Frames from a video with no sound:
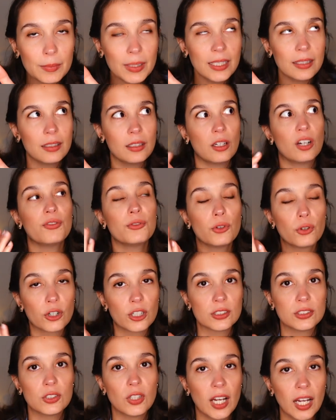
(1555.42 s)
mean, of
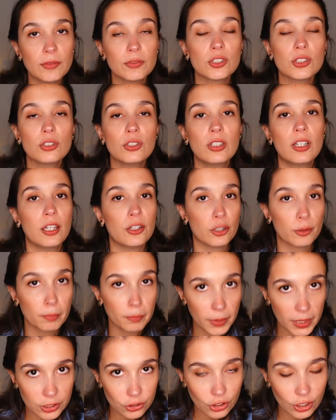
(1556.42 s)
course, you have to look at your
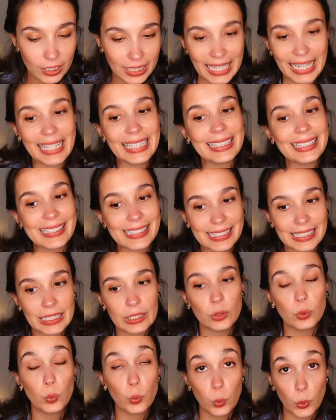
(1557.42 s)
budget and
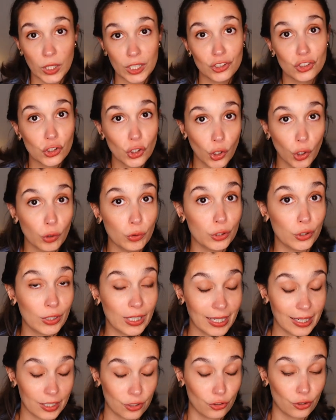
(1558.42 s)
see which coat you
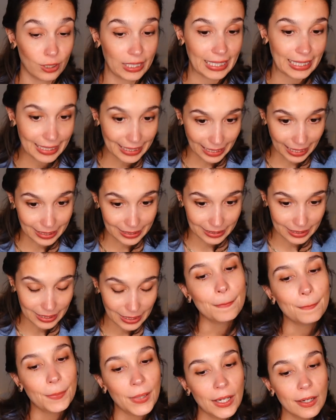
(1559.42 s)
can actually get.
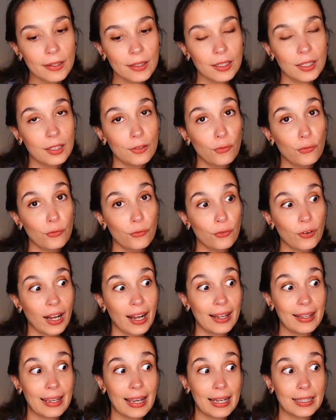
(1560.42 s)
But if
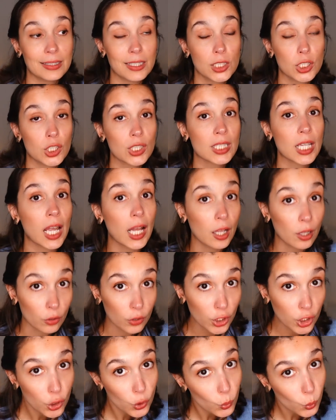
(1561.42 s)
I had to tell
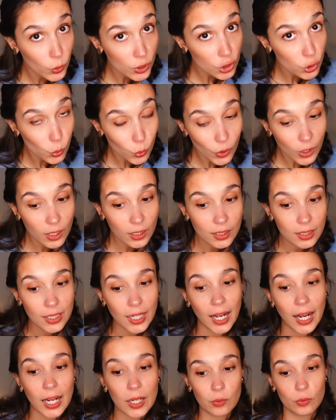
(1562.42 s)
you which one,
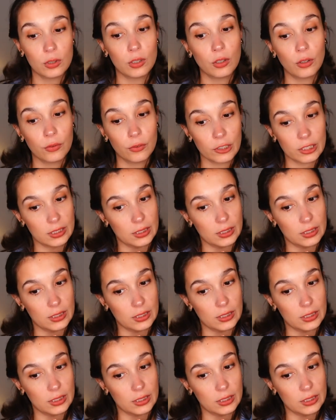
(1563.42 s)
I would go for